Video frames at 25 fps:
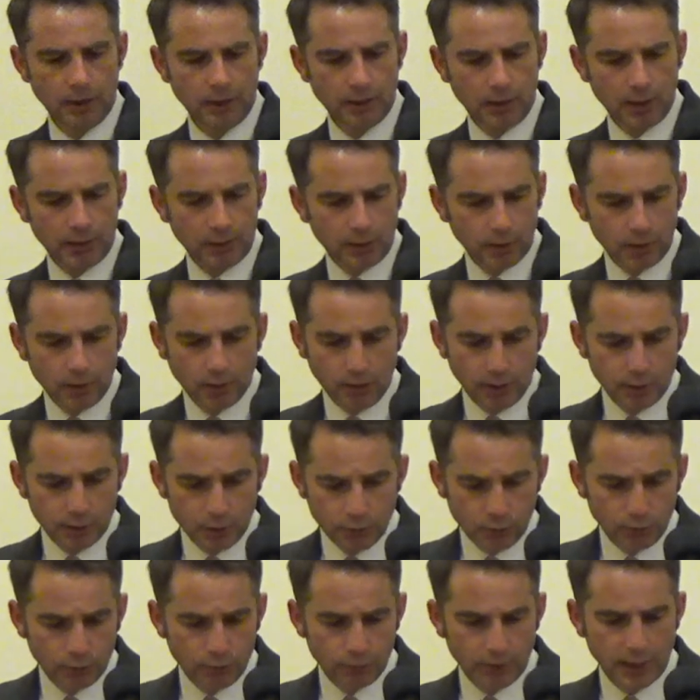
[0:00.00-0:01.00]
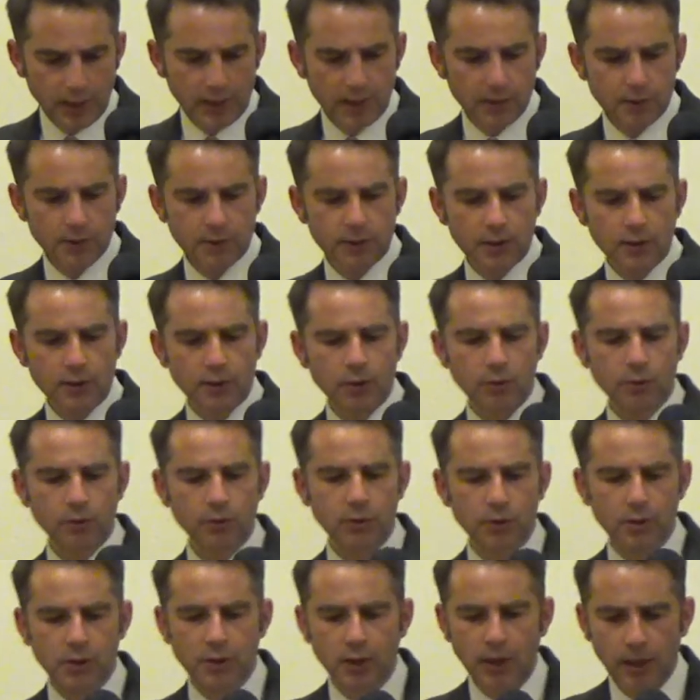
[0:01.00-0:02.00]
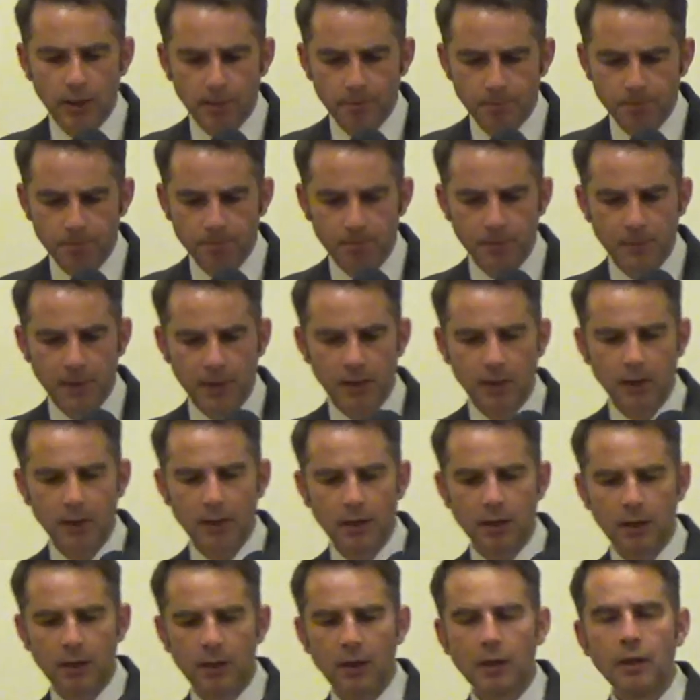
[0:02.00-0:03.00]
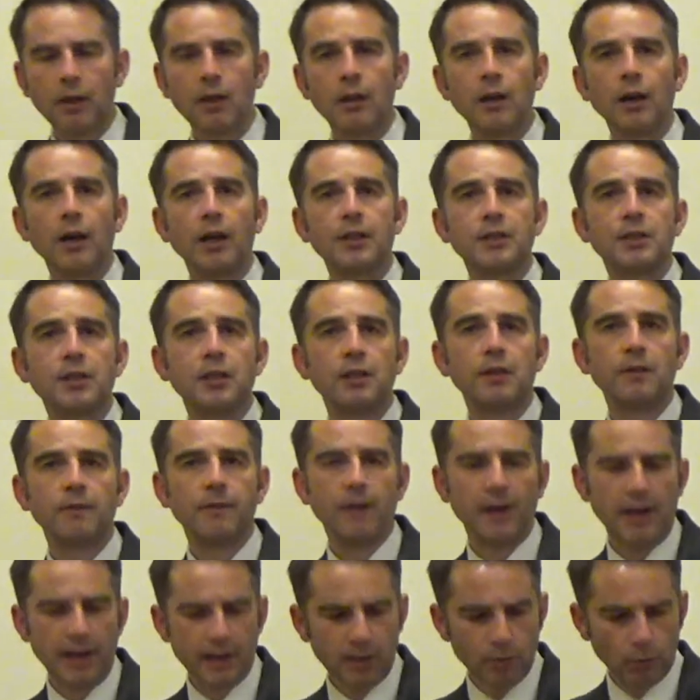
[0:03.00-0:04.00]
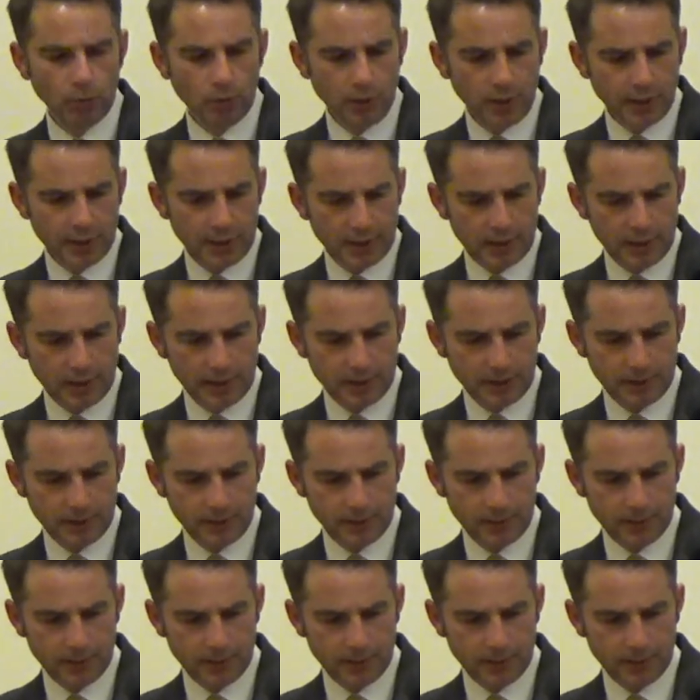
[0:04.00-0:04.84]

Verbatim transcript: that the God who reigns is going to come as the divine warrior,